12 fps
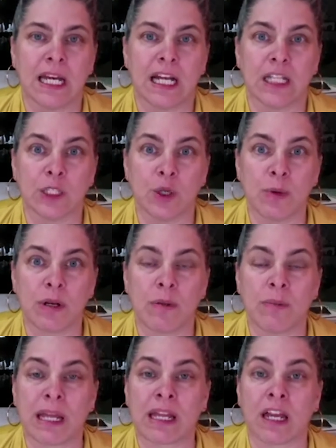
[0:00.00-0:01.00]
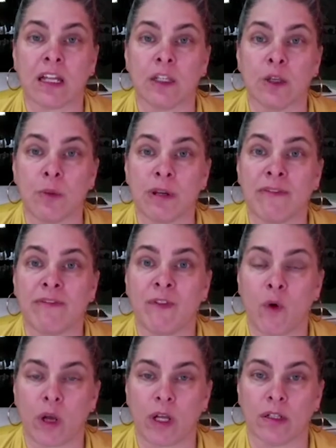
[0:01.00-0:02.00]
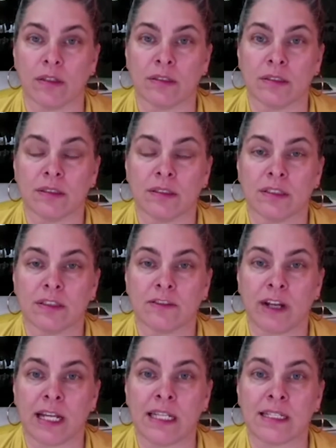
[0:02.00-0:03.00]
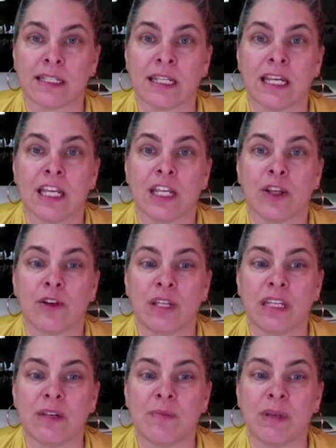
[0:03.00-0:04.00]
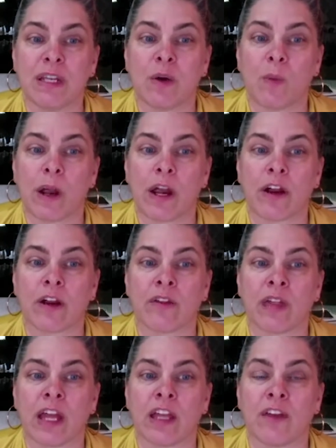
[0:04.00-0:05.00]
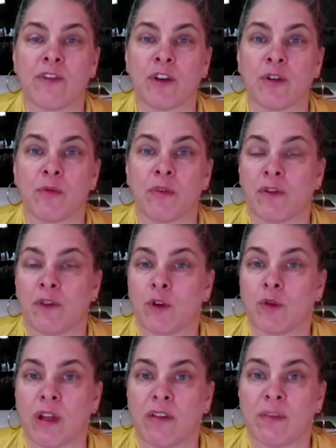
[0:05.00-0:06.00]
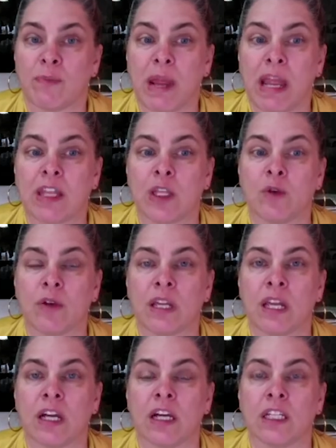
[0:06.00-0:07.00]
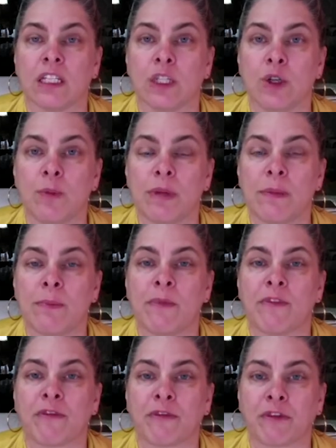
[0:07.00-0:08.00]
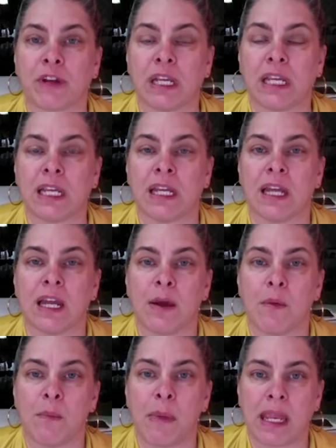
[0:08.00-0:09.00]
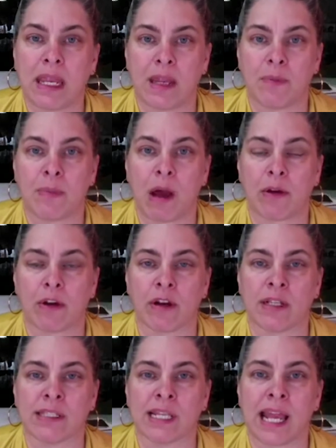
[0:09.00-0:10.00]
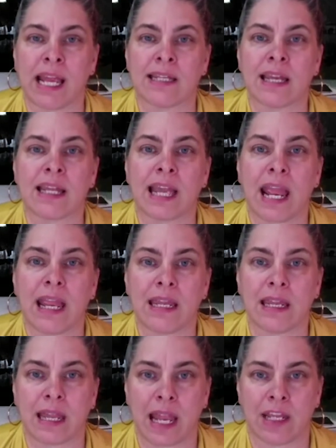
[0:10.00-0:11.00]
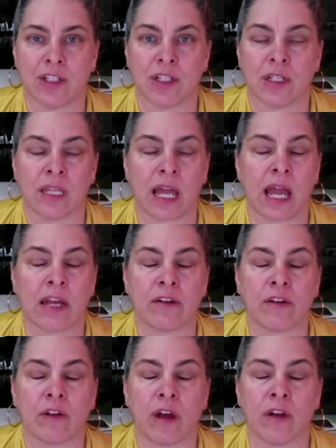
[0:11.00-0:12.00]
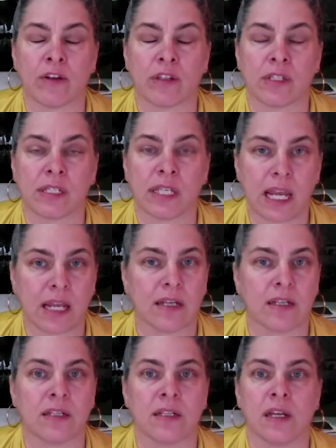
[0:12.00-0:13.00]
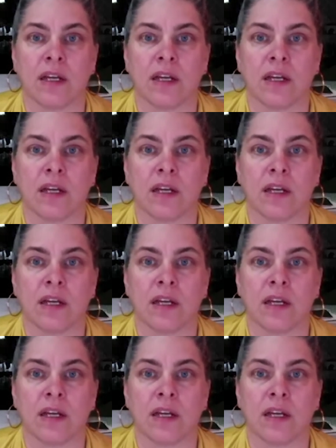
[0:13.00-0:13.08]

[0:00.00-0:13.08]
Aluminum, like aluminum foil, right? You need to be aware that if you love to bake, you can get aluminum-free baking powder. It's an anti-caking agent that I don't understand